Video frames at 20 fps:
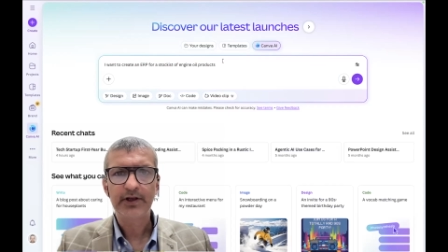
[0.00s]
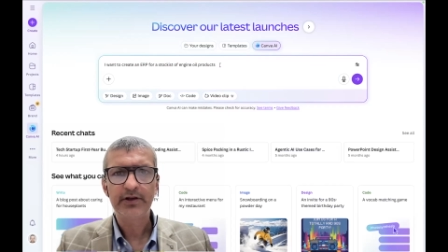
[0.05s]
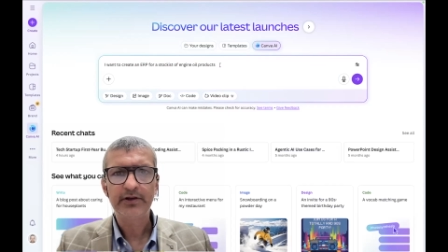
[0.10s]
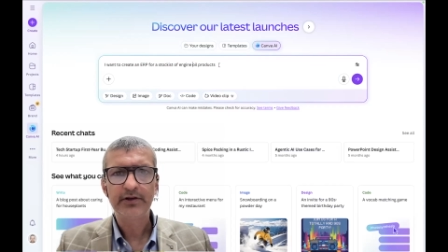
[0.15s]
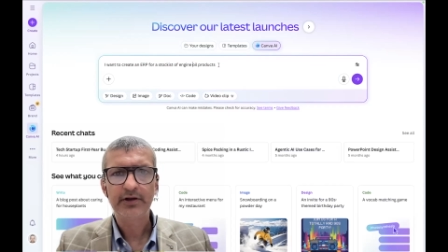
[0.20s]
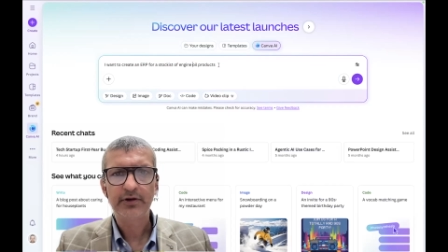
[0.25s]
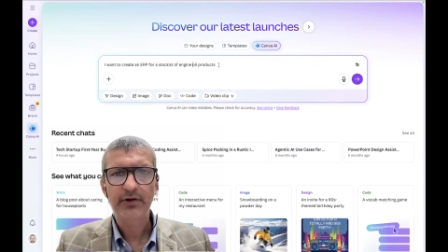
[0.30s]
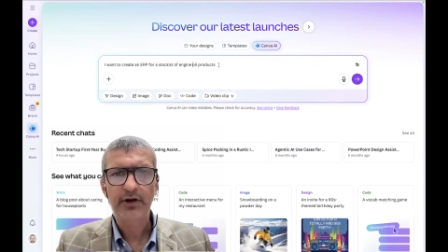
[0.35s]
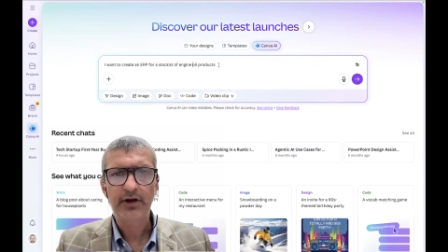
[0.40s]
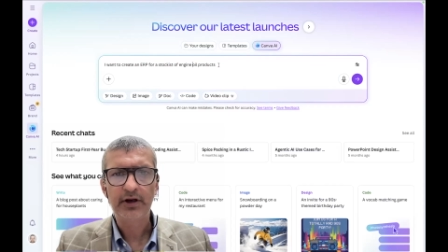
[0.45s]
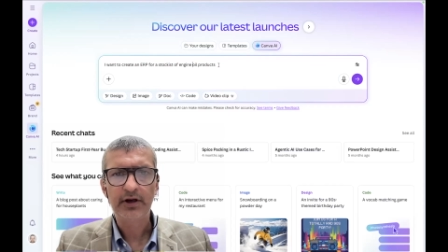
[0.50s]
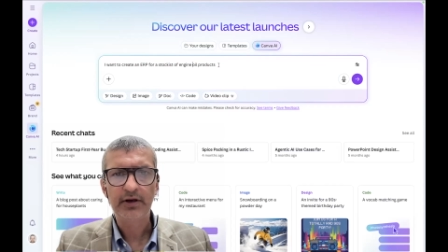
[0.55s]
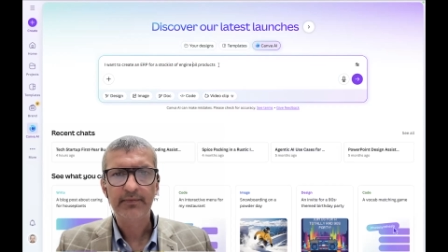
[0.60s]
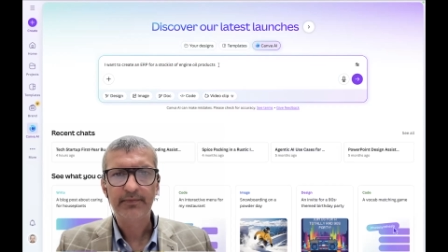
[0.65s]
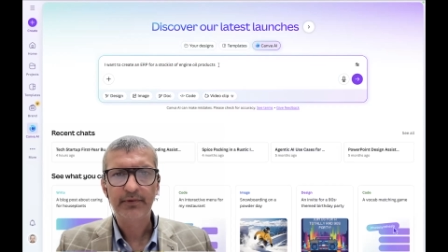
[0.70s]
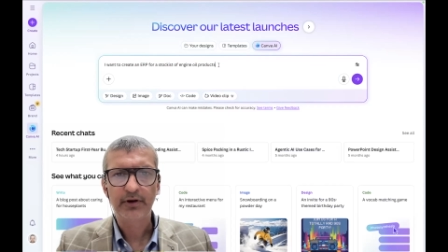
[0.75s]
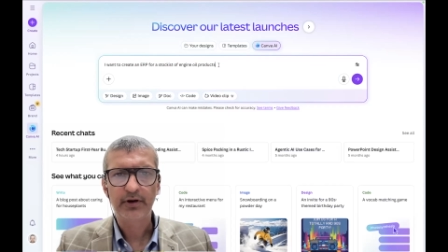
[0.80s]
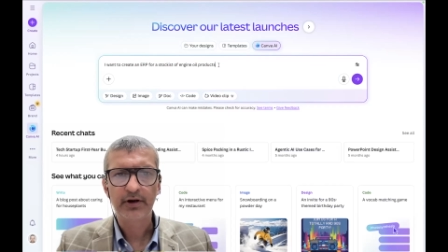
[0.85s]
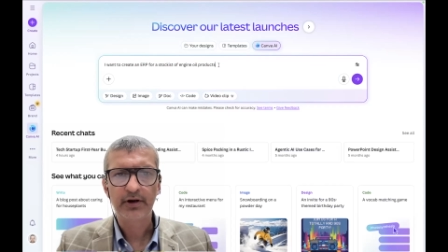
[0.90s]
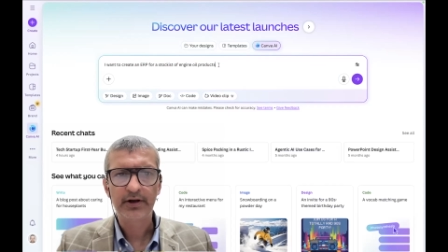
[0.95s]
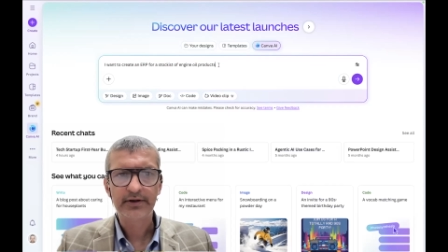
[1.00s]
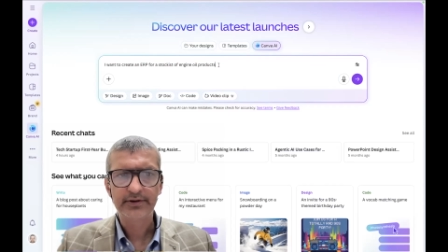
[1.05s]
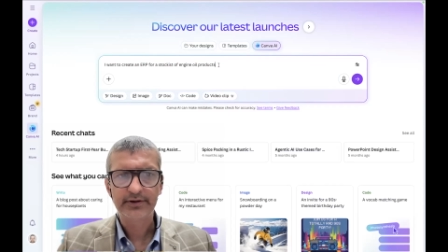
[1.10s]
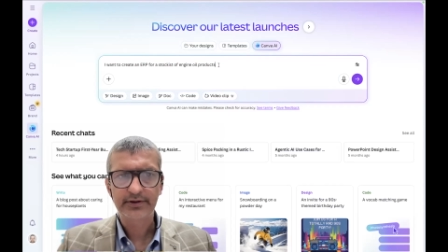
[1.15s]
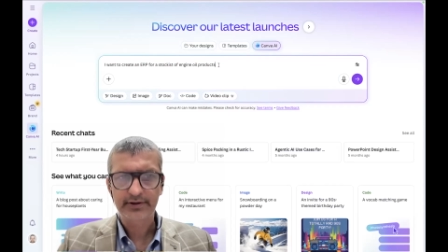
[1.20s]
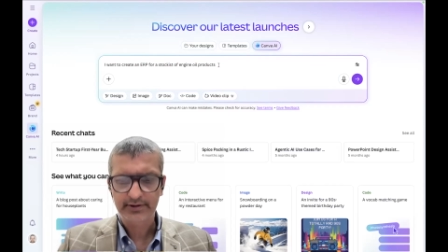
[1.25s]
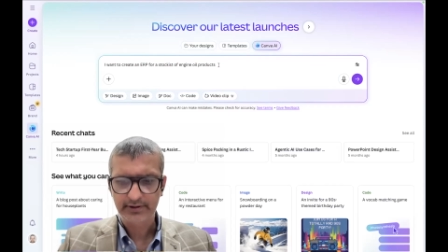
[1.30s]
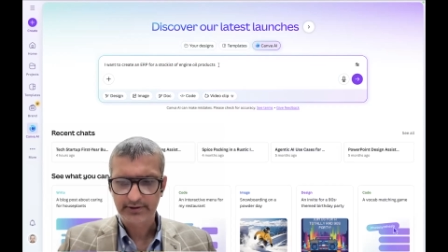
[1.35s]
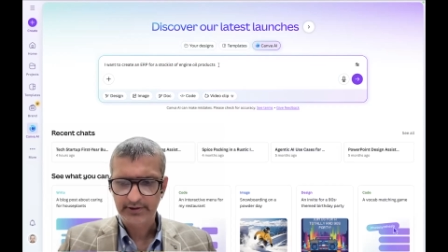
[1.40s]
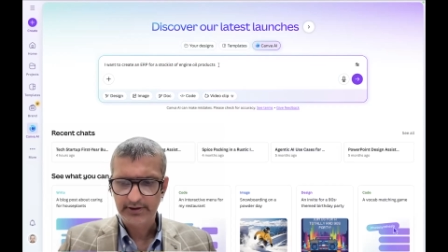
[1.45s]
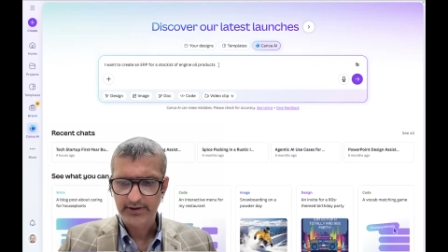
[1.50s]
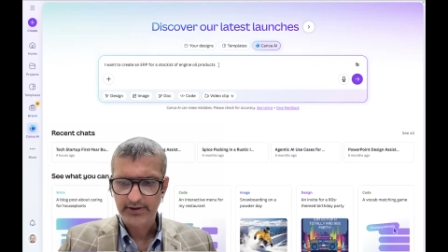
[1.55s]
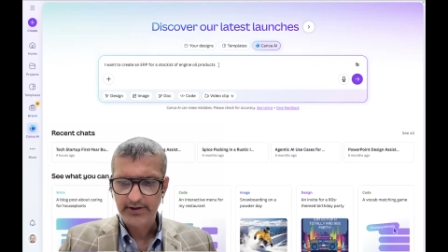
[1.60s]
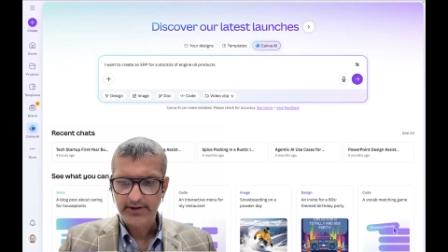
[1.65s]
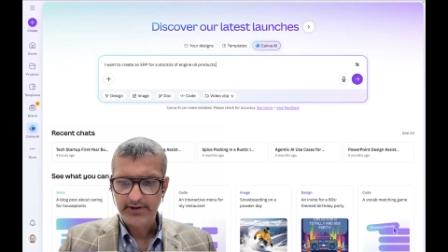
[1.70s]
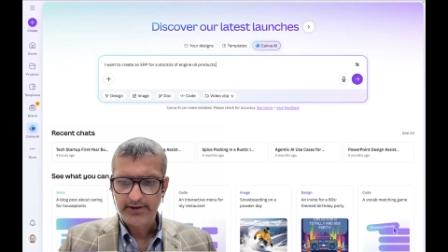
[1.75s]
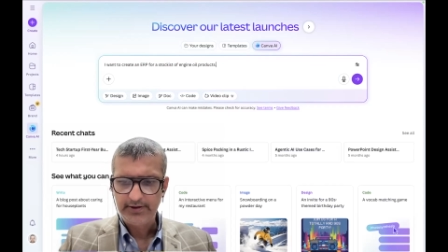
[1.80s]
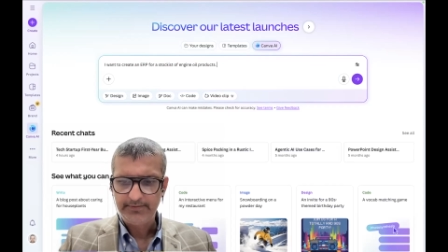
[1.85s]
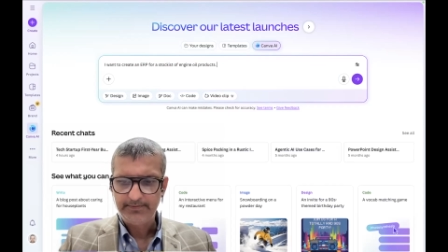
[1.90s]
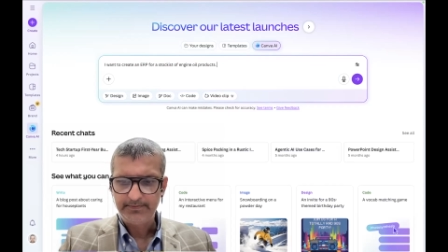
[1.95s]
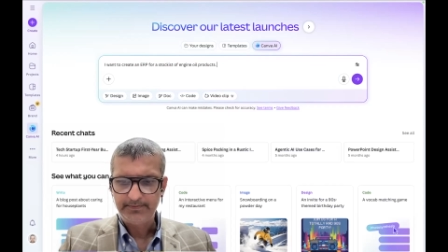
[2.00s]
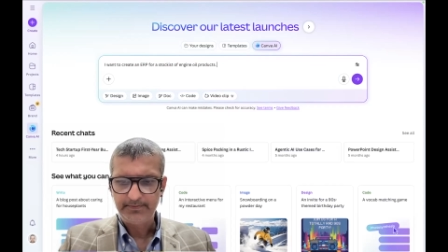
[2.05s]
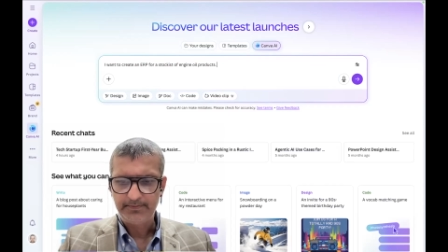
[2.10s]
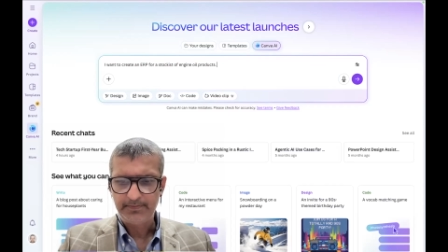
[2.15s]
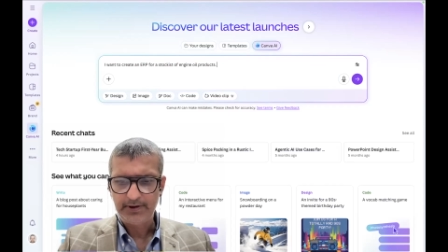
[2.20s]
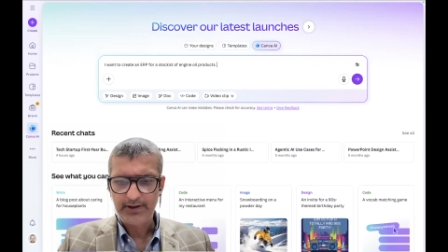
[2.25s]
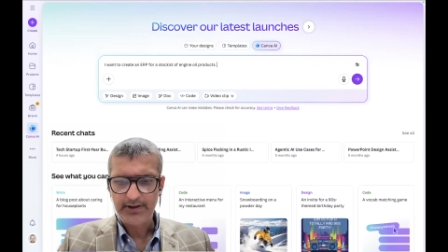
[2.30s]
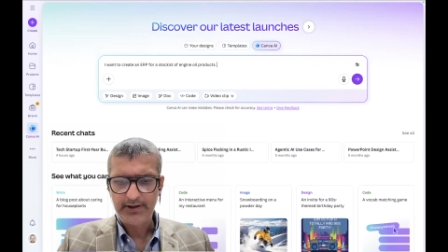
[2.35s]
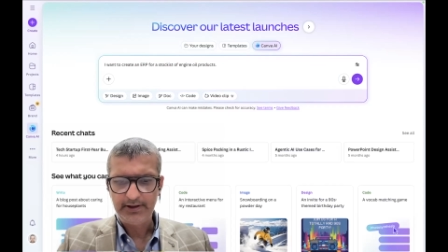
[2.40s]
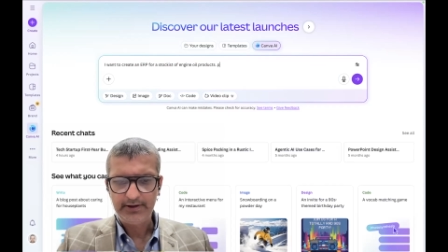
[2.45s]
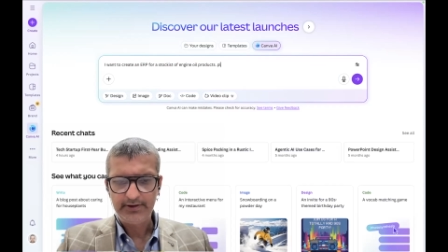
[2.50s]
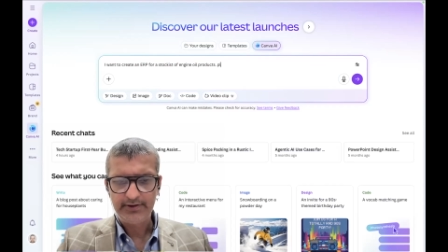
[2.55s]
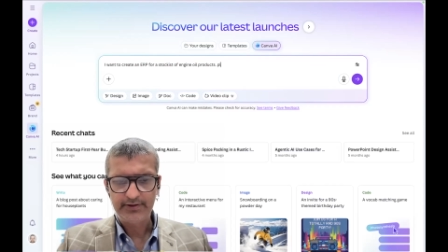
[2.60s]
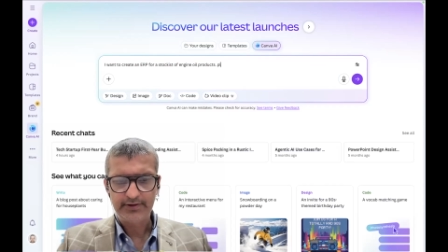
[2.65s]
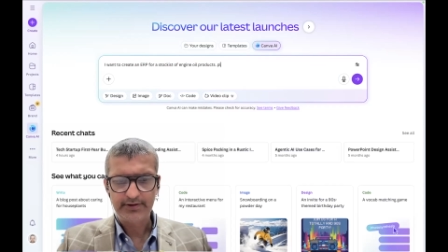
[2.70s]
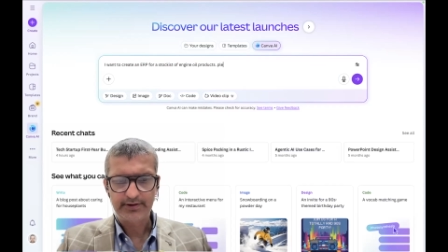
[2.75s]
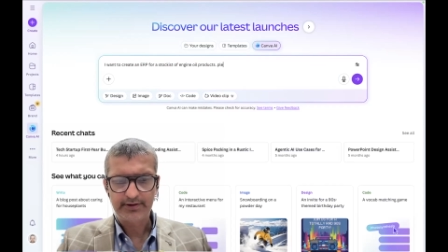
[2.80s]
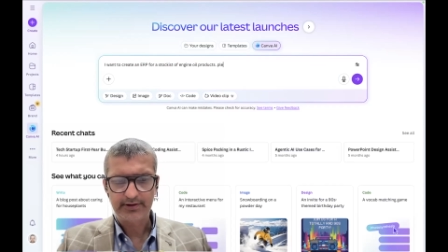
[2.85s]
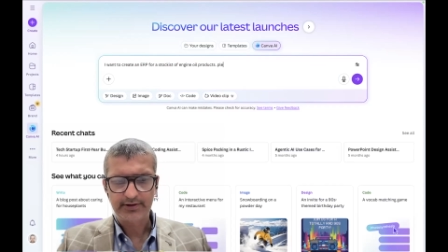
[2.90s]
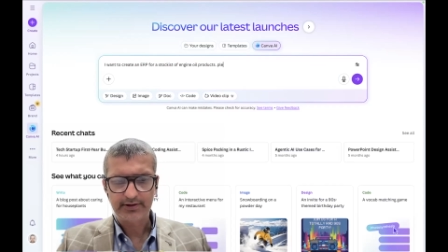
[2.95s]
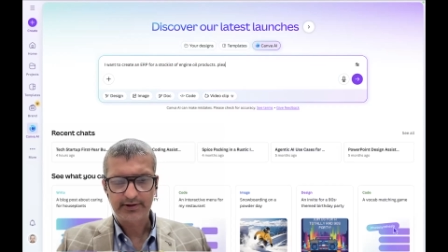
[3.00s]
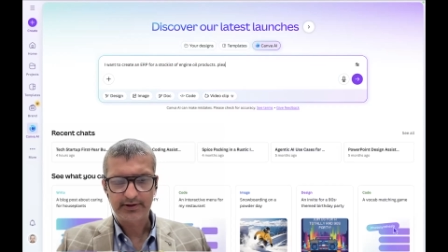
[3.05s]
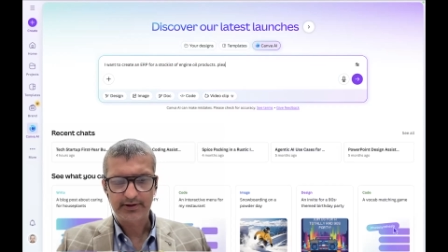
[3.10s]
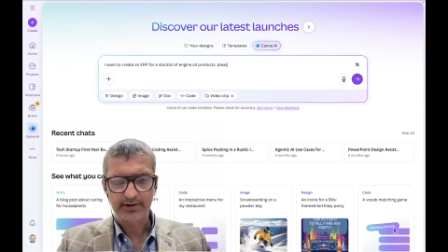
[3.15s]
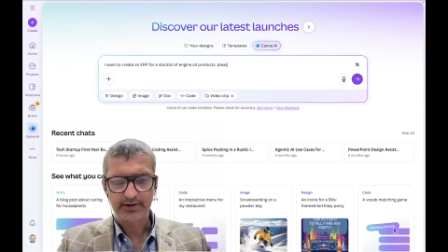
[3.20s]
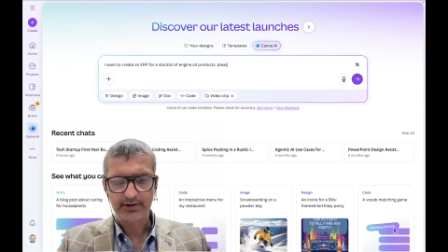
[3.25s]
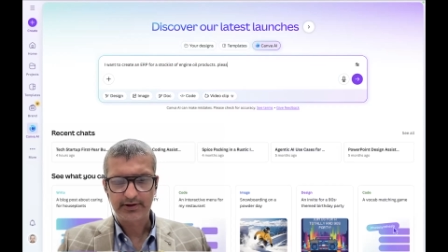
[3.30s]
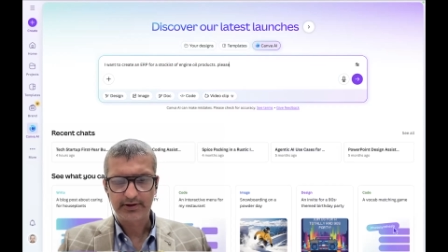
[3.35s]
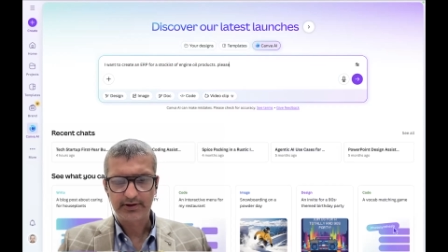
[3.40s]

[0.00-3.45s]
engine oil products. Please